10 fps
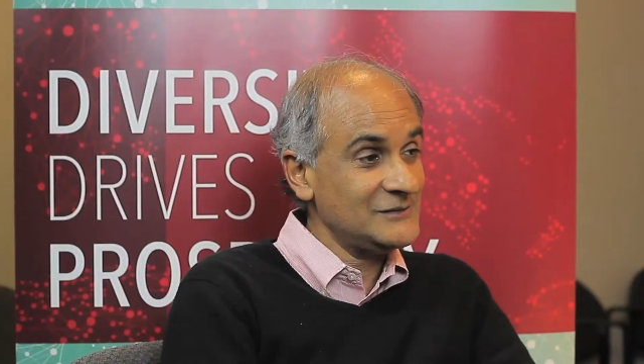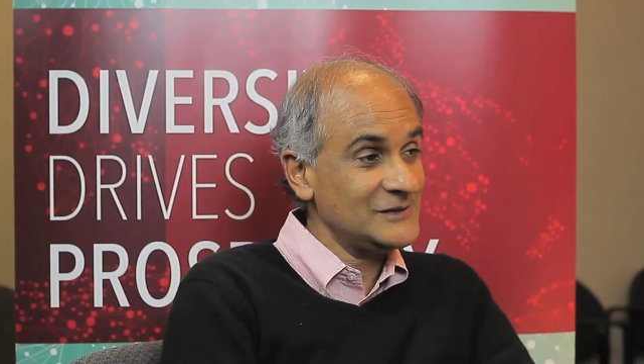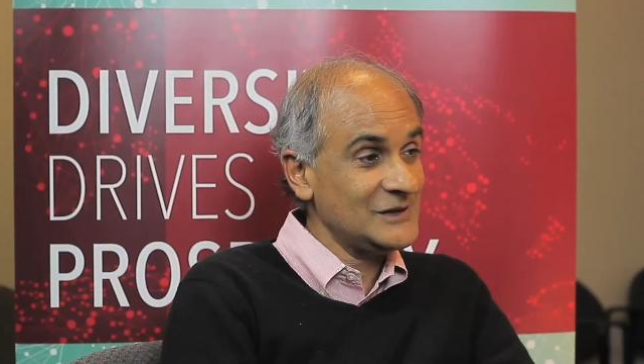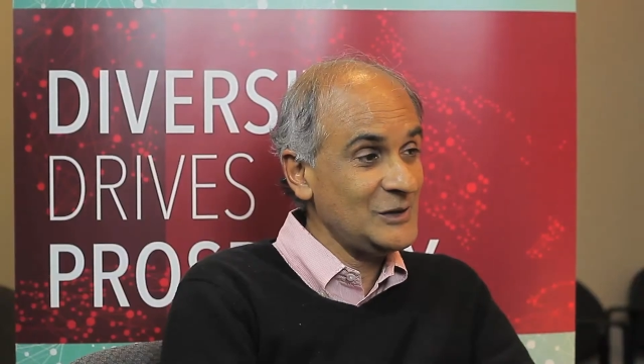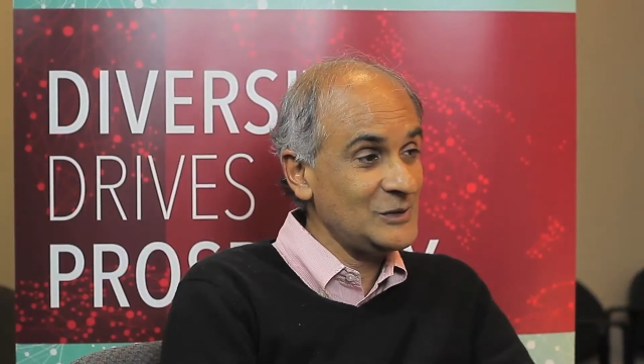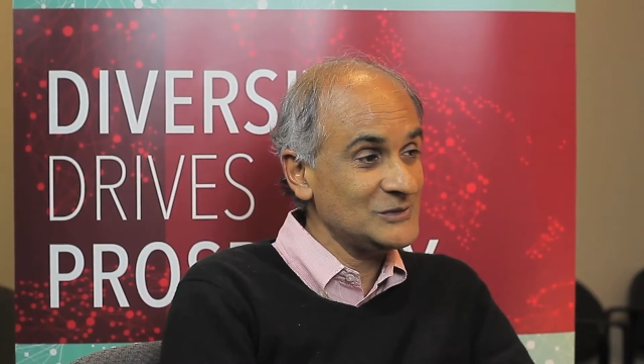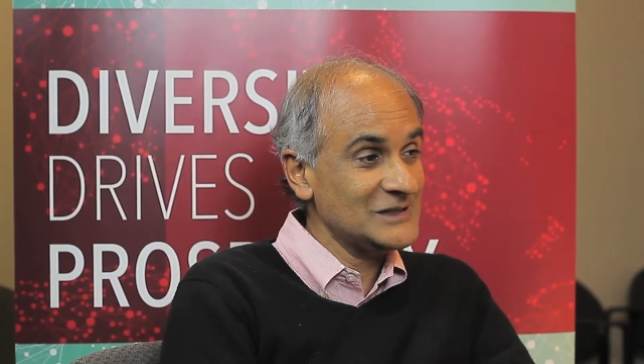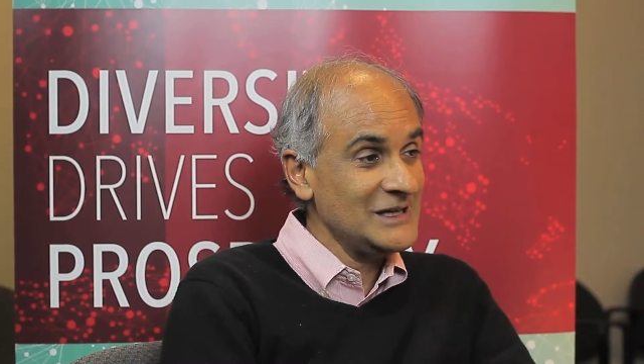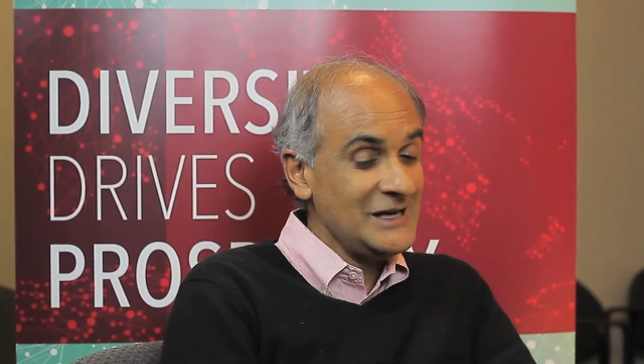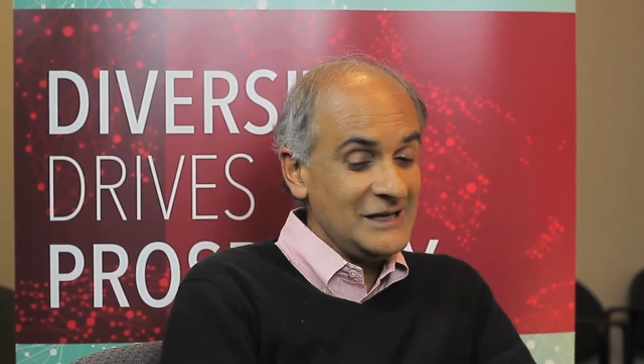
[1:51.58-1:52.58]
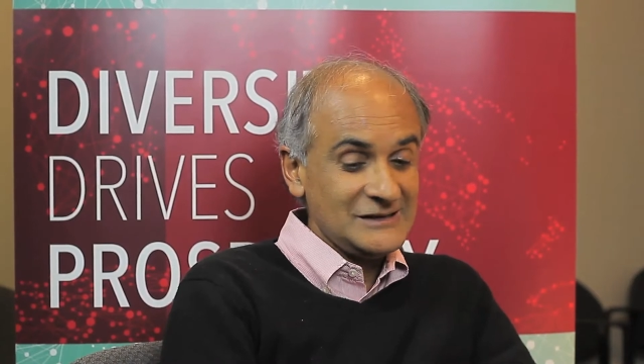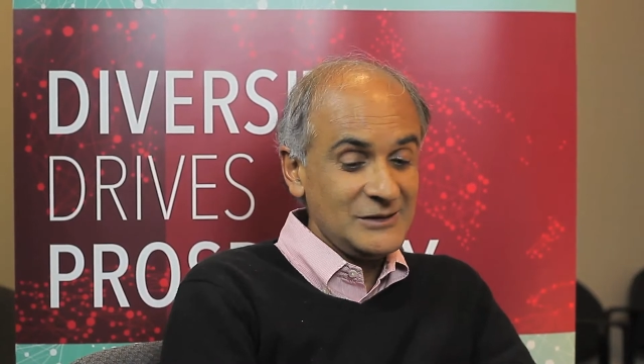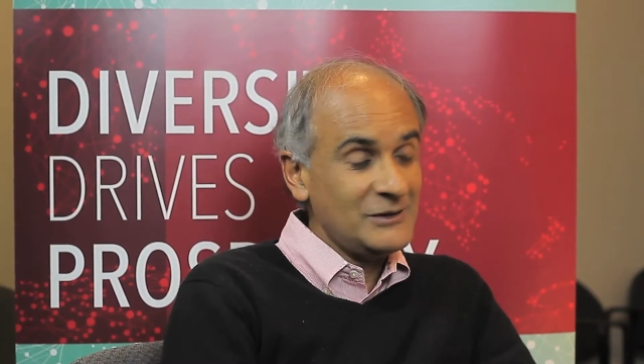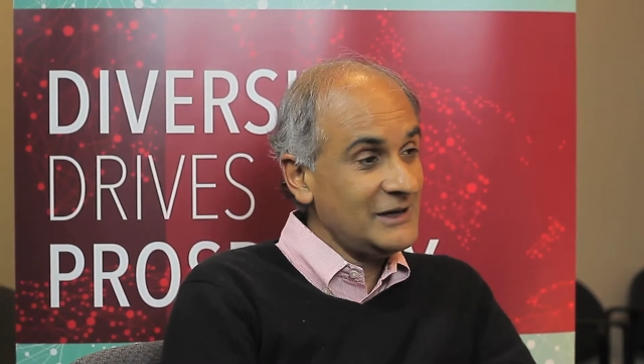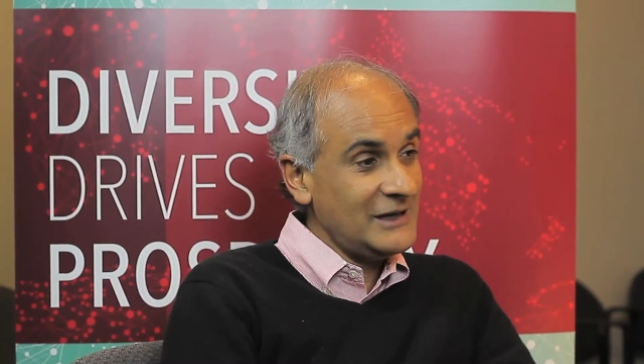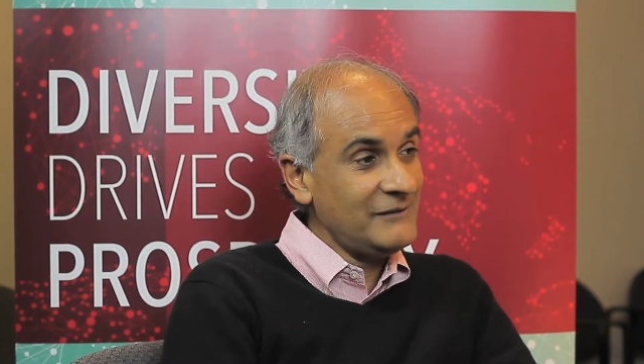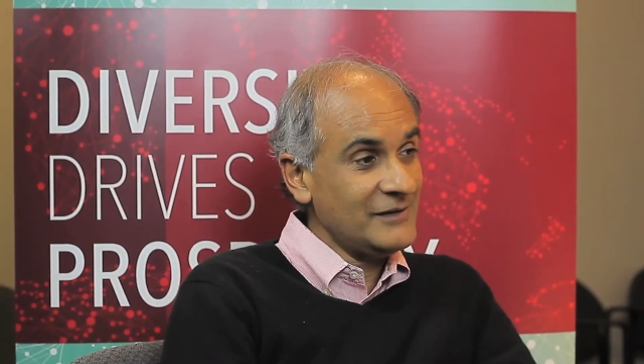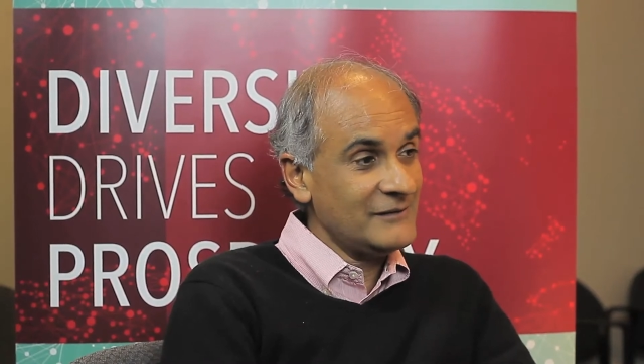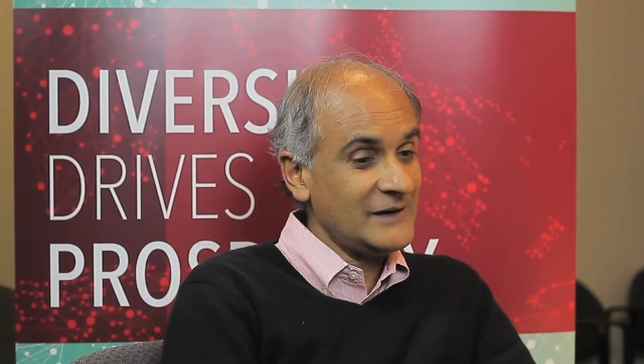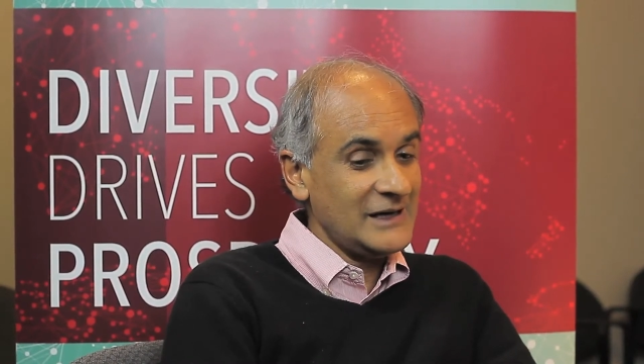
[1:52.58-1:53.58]
different homes. So I love
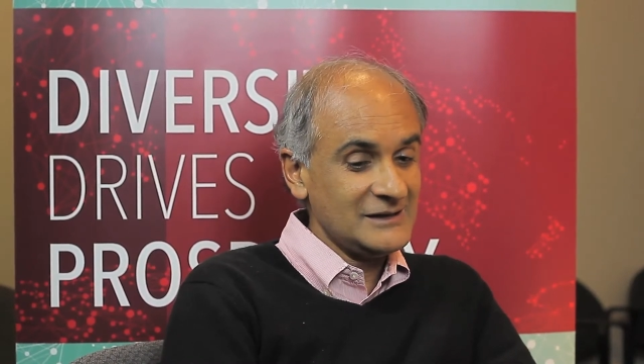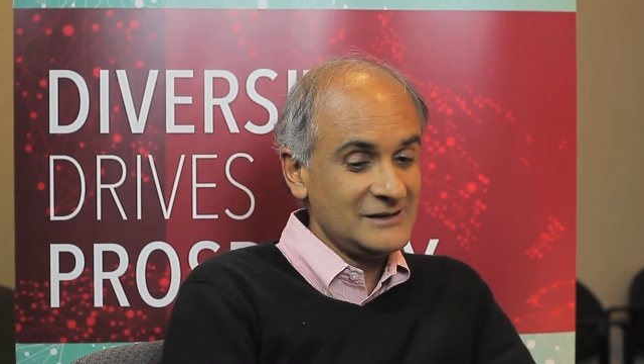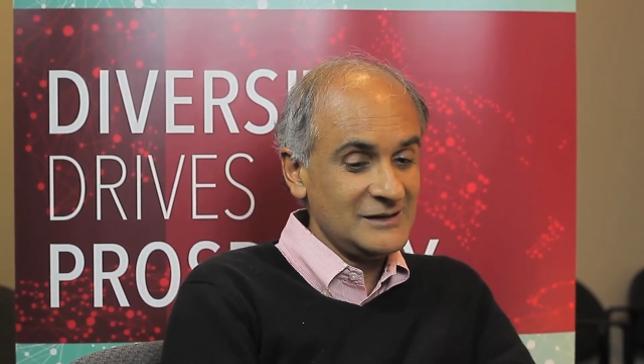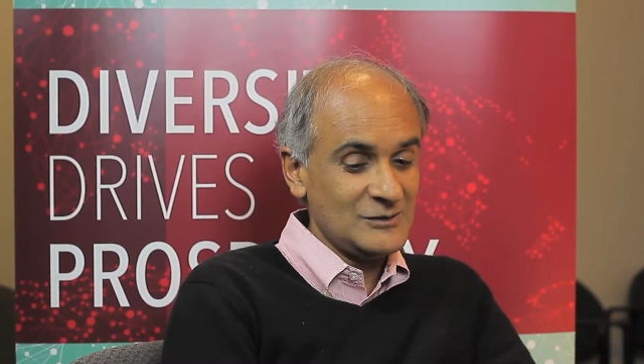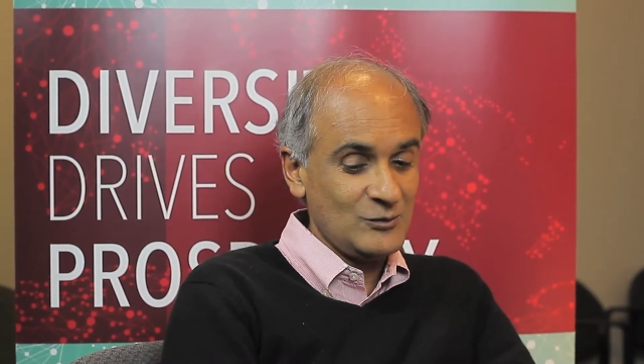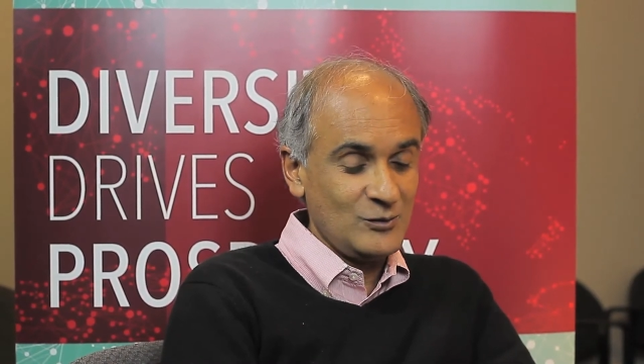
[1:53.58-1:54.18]
the fact that,